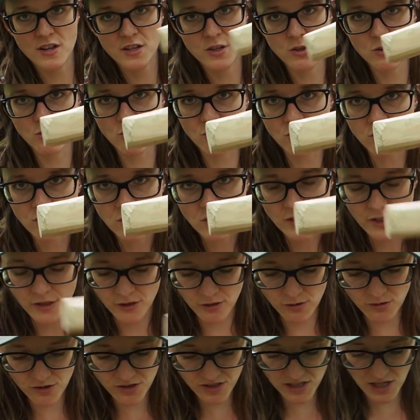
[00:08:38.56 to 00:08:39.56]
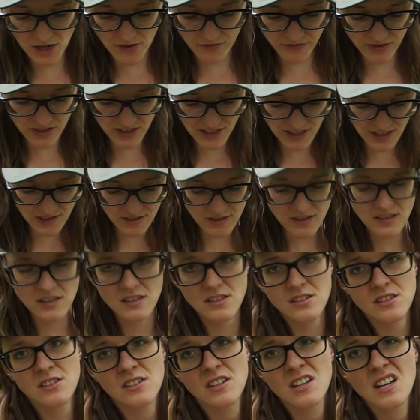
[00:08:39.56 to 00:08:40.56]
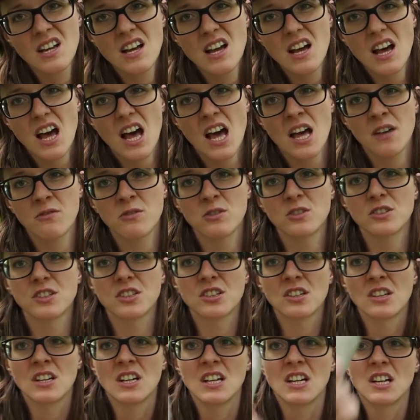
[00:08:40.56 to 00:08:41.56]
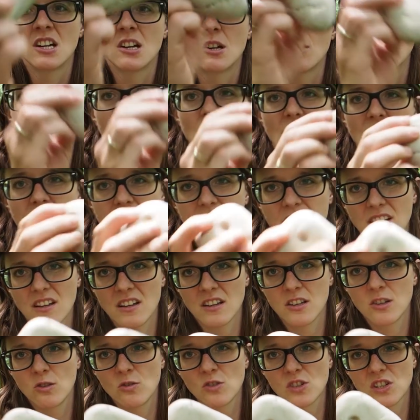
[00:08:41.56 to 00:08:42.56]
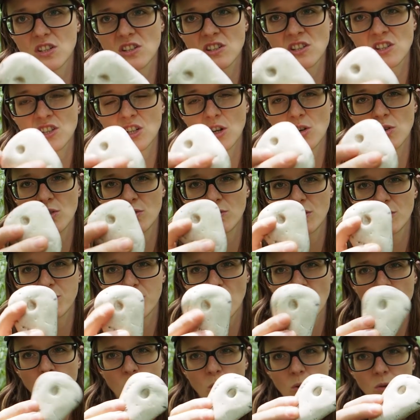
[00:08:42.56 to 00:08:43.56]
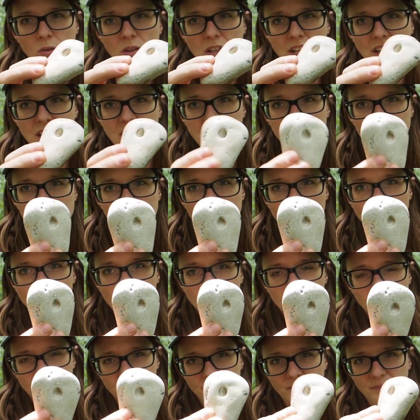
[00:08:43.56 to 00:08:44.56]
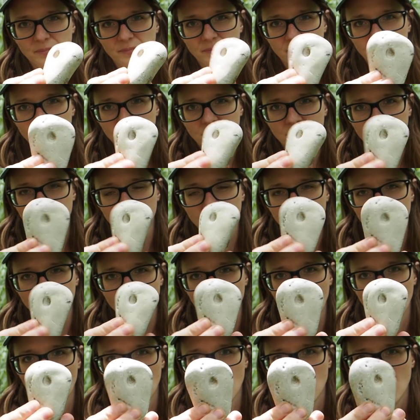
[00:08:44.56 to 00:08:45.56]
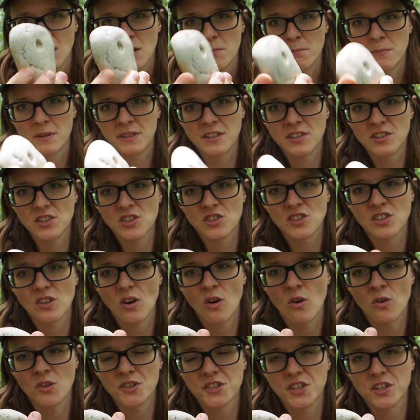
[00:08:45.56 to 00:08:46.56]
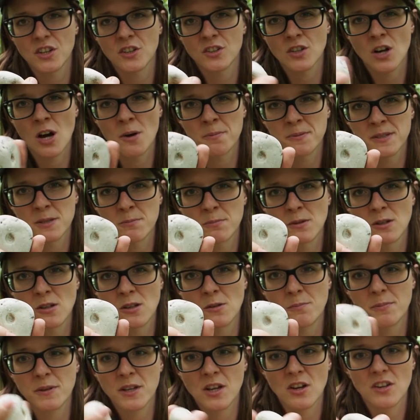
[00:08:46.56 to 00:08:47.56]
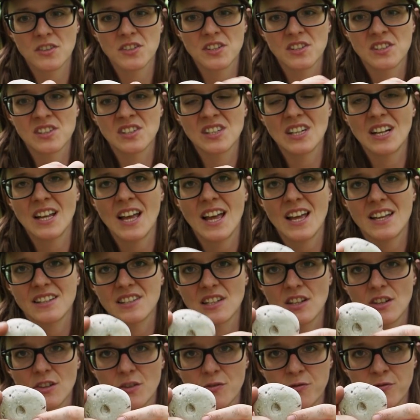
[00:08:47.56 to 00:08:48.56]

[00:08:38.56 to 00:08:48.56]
you use something like this, I would rather use a stone with a hole like this one. But this is also not optimal, because it still has a lot of